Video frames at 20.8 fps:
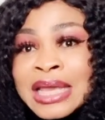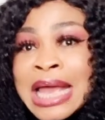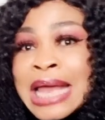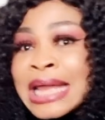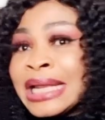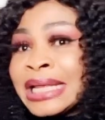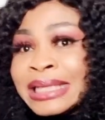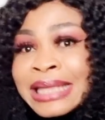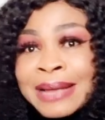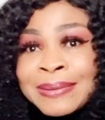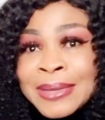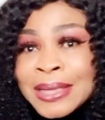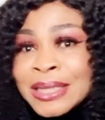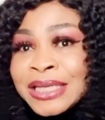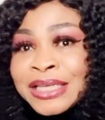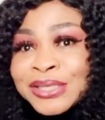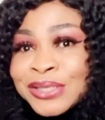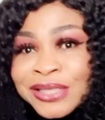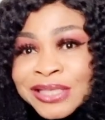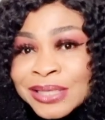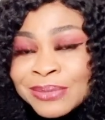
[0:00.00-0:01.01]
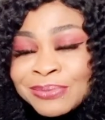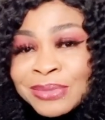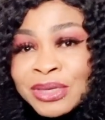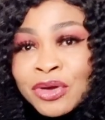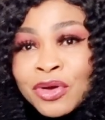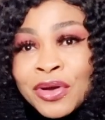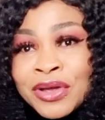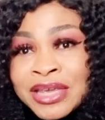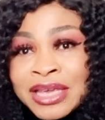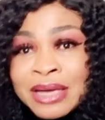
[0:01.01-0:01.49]
Anytime they didn't see me
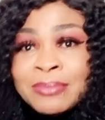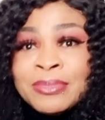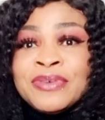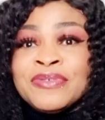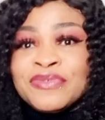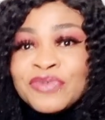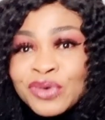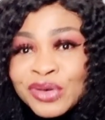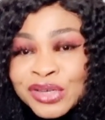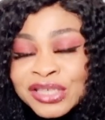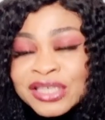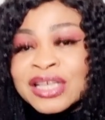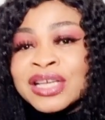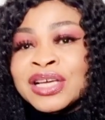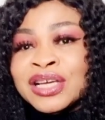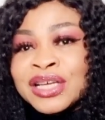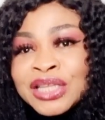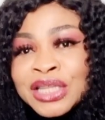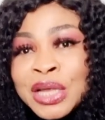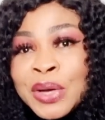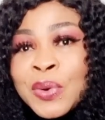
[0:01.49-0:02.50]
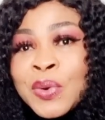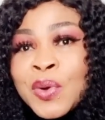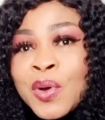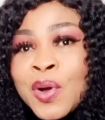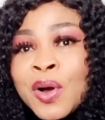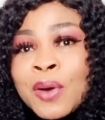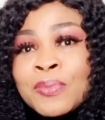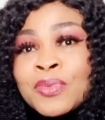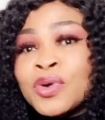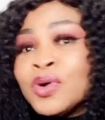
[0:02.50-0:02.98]
or hear my voice, they will
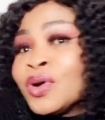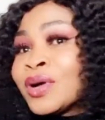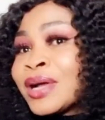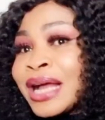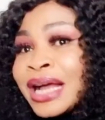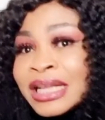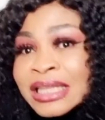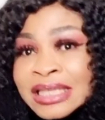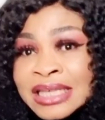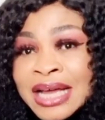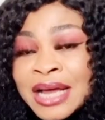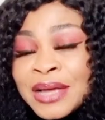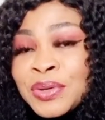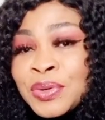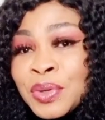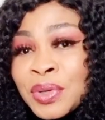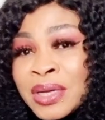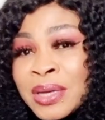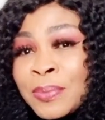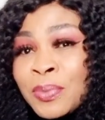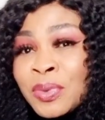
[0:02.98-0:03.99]
call me, oh, Candy, are you okay?